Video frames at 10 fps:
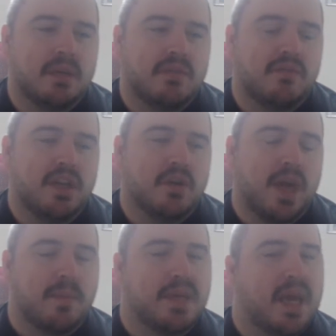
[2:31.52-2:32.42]
video
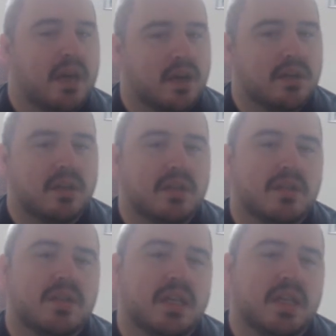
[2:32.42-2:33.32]
game
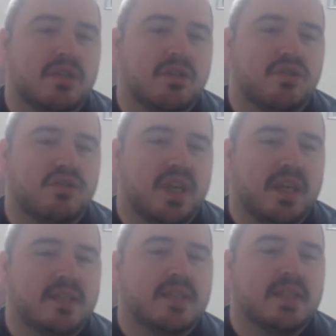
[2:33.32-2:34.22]
characters into
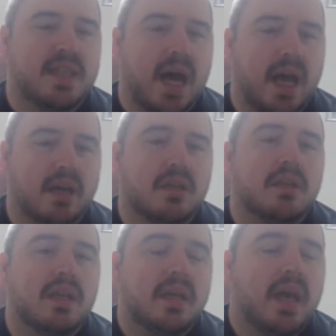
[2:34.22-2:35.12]
his style
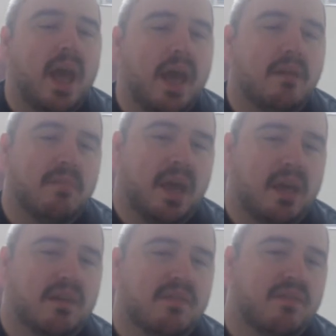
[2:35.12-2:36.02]
and
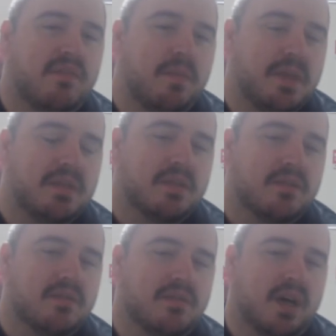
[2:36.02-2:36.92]
make
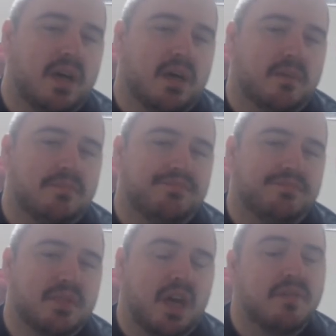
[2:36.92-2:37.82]
Famitsu
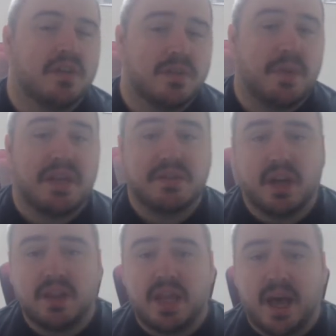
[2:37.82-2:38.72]
covers based
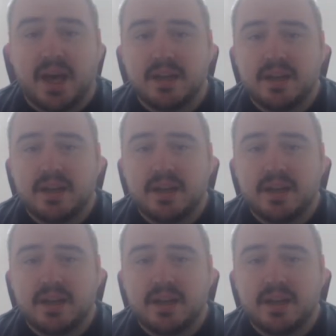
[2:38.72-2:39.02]
on that.